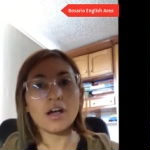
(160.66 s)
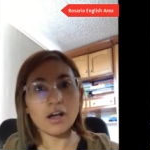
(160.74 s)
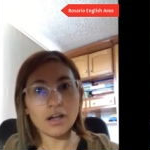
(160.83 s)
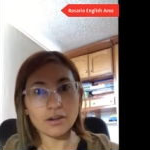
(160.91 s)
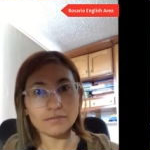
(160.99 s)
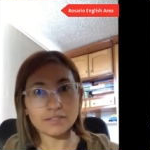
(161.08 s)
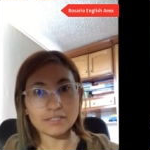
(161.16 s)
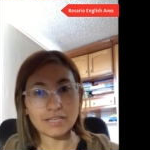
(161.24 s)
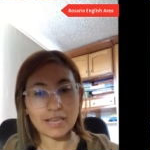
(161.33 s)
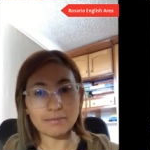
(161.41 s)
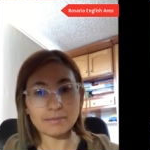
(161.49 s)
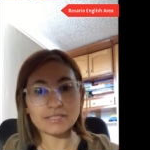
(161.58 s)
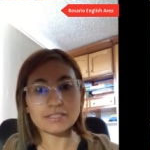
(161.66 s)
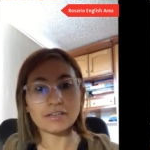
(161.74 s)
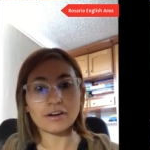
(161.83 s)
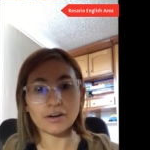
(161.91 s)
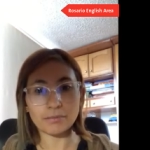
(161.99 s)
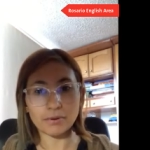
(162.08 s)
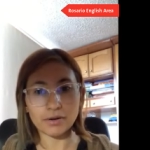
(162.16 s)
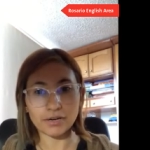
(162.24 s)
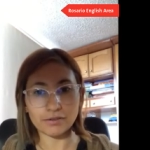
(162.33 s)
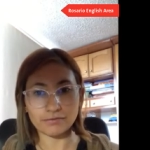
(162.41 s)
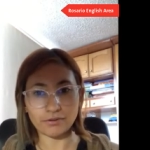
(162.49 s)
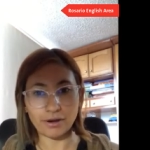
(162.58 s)
All of these elements are part
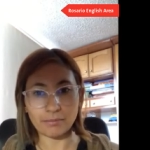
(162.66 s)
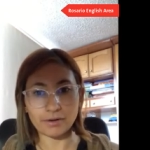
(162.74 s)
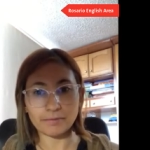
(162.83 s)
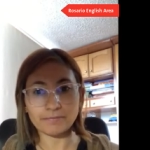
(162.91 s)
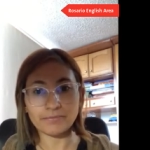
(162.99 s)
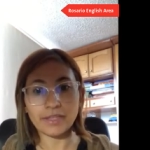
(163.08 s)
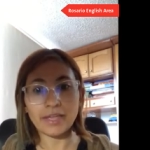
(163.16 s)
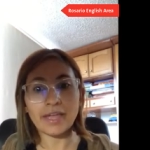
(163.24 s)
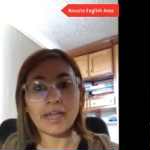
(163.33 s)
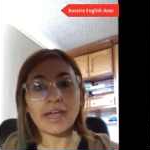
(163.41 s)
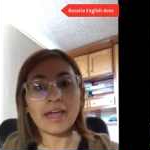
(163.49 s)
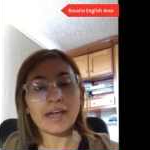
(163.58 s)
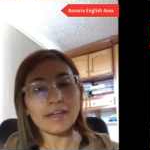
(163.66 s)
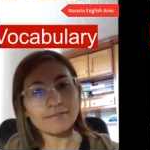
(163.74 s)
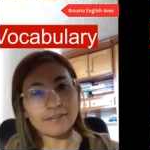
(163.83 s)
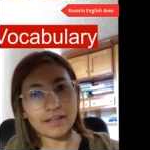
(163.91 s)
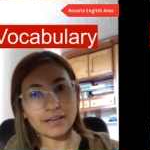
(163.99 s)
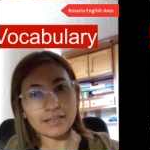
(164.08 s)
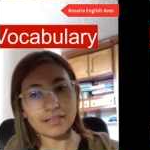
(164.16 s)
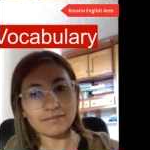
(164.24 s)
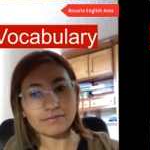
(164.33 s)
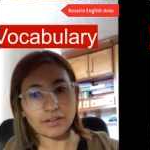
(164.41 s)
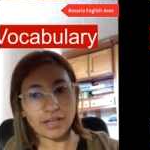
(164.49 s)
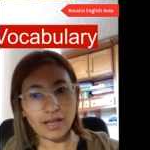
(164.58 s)
of grammar. And finally,
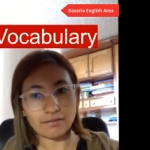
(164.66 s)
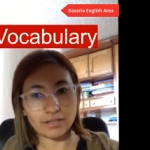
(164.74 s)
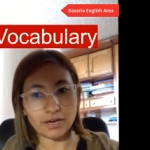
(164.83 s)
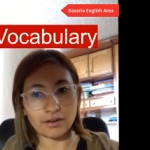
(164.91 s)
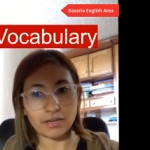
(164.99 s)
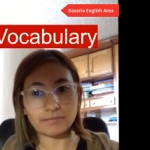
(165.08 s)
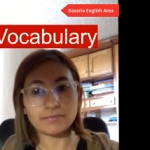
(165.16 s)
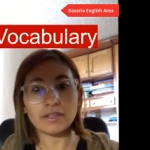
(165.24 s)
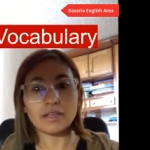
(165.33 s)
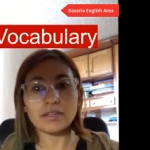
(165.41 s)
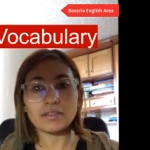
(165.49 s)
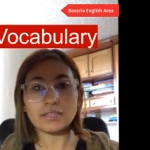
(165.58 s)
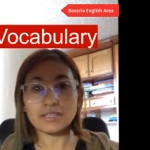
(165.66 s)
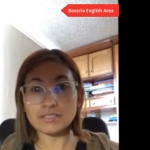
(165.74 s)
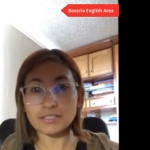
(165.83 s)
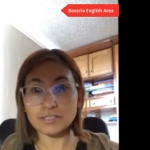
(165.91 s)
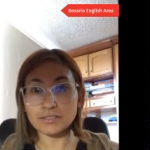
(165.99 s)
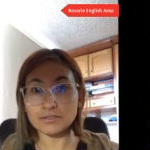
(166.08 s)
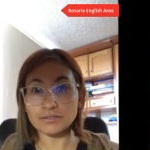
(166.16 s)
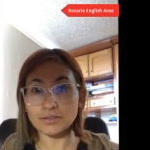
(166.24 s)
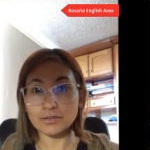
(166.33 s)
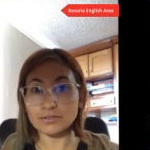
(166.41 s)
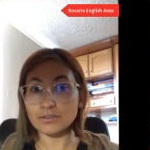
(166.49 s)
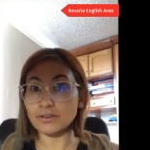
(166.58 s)
vocabulary. This includes
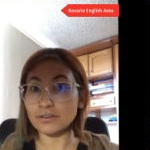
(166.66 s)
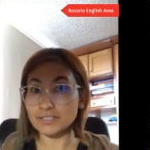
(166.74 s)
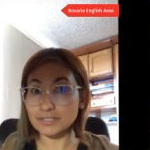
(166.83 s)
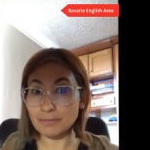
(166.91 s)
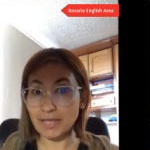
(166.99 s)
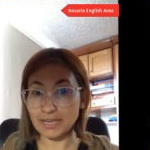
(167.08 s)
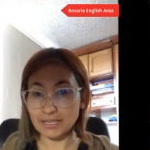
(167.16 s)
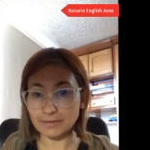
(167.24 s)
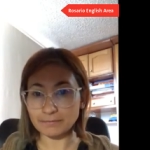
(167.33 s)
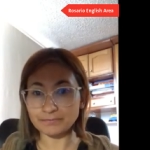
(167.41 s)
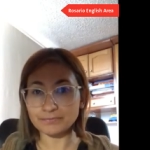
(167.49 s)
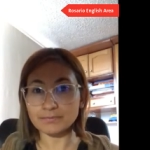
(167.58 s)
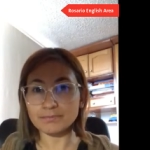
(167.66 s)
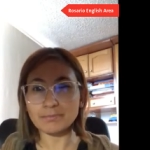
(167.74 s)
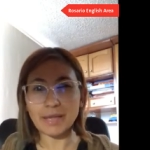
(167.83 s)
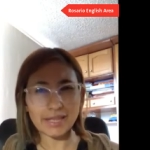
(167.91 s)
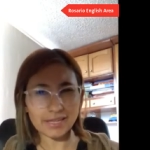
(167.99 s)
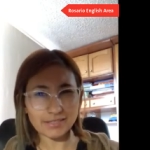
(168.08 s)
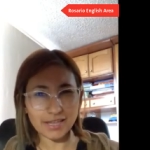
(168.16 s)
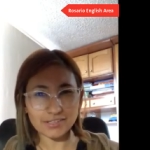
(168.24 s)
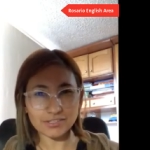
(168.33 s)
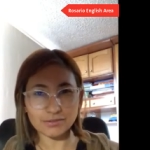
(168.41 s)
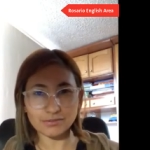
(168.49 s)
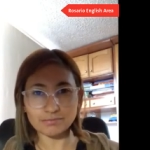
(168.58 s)
also spelling. Pay
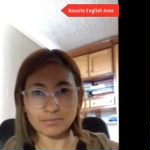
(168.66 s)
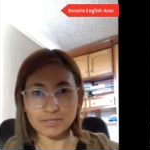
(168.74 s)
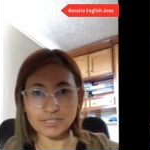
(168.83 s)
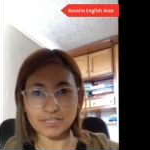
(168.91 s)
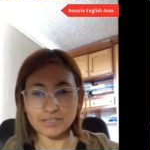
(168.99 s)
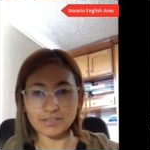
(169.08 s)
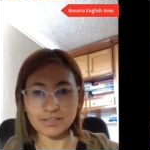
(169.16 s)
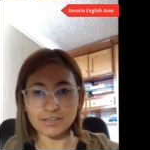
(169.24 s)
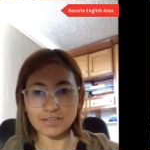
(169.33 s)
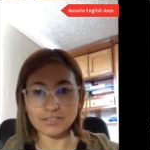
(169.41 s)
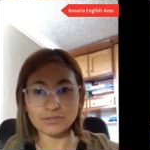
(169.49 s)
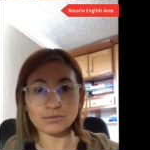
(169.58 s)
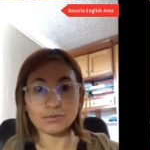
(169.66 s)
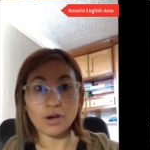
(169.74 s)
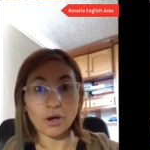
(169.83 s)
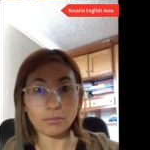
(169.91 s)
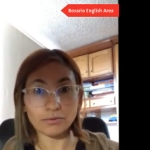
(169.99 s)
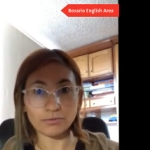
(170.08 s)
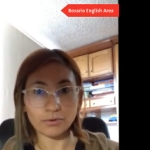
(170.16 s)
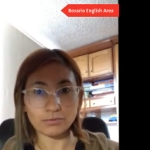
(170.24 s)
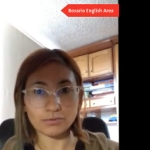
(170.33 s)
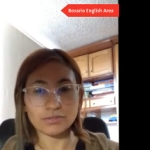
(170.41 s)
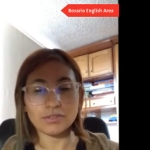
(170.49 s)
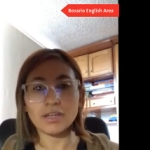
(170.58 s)
attention particularly to
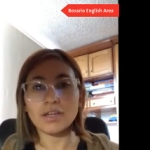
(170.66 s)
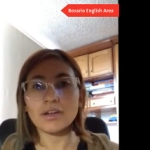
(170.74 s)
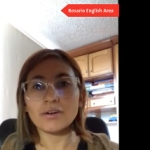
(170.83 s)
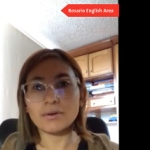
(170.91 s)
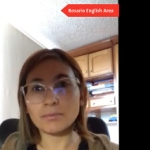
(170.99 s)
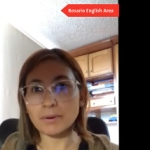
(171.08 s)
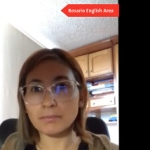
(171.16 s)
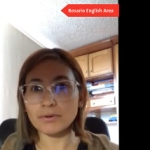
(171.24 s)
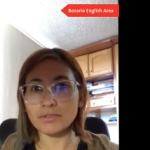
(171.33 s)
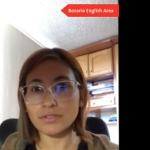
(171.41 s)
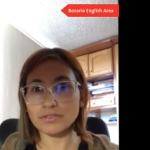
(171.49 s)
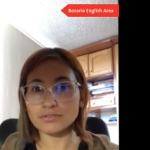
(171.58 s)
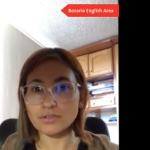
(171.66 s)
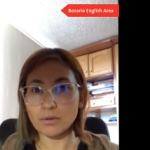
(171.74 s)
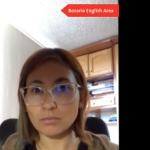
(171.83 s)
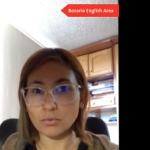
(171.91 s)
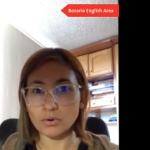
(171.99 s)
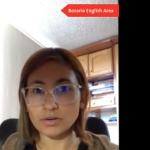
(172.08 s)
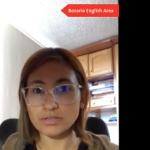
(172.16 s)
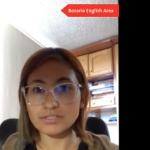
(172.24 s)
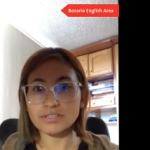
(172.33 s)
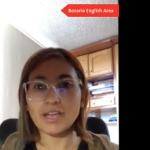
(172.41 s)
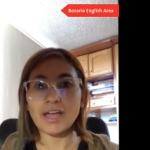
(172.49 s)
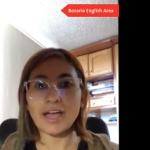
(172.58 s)
homophones. Remember that some words